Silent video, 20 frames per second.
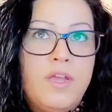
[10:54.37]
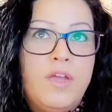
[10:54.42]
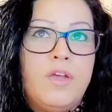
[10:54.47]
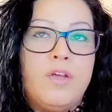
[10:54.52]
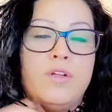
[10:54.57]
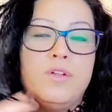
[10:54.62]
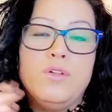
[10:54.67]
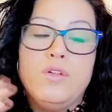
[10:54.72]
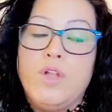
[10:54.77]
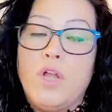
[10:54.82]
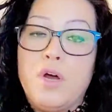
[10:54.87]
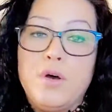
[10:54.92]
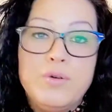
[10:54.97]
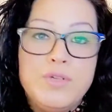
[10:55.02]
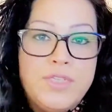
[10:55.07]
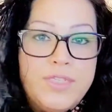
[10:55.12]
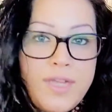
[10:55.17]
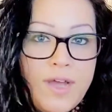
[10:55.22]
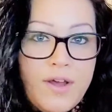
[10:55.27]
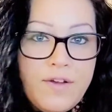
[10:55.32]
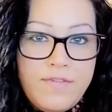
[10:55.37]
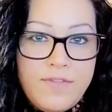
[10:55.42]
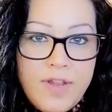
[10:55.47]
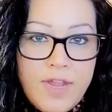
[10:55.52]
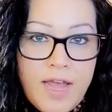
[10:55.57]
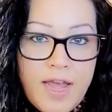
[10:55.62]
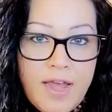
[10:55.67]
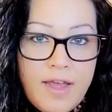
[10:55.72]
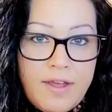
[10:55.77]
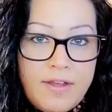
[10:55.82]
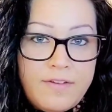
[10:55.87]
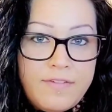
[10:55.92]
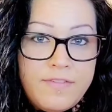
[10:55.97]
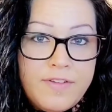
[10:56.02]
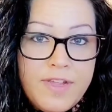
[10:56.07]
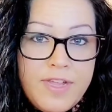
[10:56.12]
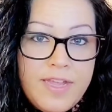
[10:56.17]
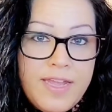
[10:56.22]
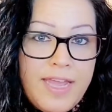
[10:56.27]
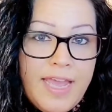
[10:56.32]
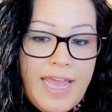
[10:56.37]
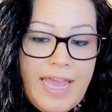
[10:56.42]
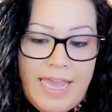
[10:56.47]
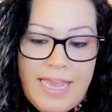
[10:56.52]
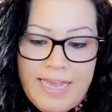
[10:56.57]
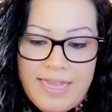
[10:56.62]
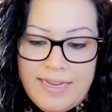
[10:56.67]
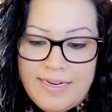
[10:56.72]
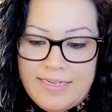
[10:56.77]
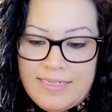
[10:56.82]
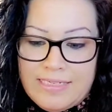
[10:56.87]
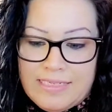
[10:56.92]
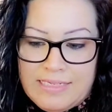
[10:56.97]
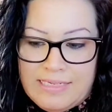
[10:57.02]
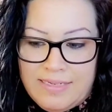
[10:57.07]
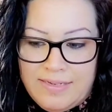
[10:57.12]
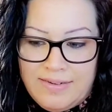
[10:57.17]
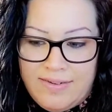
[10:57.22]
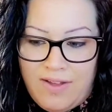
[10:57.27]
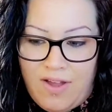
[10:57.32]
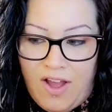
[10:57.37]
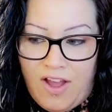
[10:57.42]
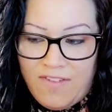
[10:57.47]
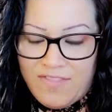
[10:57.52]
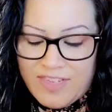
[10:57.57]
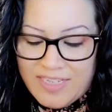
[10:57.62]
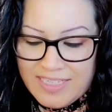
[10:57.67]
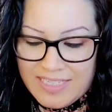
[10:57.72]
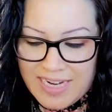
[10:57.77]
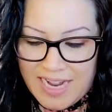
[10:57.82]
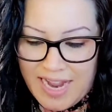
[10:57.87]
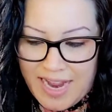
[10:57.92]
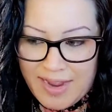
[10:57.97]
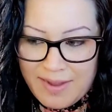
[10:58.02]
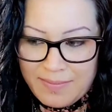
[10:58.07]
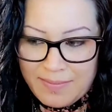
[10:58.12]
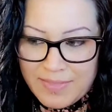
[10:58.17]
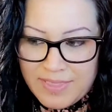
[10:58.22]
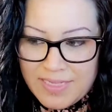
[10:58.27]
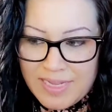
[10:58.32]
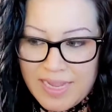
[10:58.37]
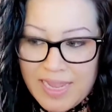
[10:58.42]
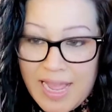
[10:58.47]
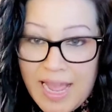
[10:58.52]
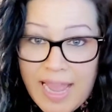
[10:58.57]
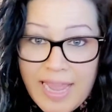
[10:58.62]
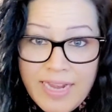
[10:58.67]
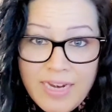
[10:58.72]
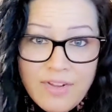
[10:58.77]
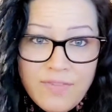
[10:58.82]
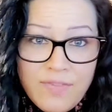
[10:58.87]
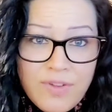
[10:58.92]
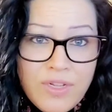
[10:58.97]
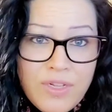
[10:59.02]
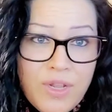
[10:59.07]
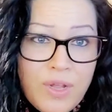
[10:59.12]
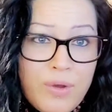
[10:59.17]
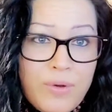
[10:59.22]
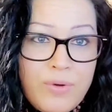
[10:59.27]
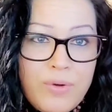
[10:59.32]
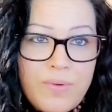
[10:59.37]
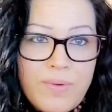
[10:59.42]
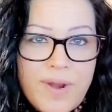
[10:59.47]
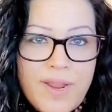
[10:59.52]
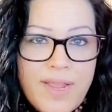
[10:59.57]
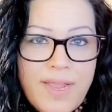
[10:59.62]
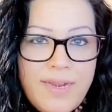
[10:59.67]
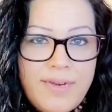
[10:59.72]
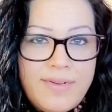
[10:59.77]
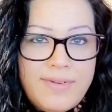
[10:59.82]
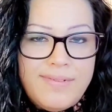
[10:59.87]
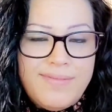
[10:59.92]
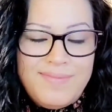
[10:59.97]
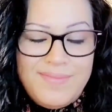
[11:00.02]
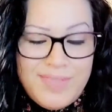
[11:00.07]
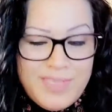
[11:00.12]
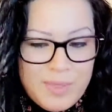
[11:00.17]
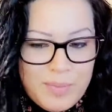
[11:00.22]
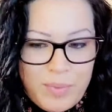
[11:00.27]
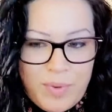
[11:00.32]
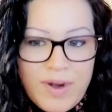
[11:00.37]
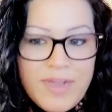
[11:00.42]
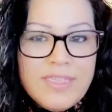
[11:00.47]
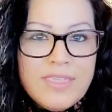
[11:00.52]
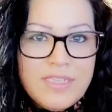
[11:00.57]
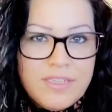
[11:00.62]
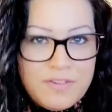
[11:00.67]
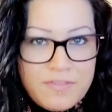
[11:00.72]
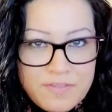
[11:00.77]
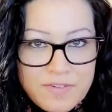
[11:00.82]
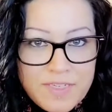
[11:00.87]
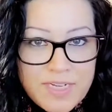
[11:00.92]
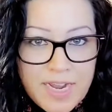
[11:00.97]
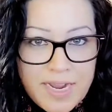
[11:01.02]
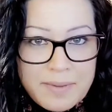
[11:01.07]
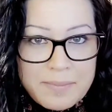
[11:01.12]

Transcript: low self-love, and oftentimes kind of a low-grade depressive type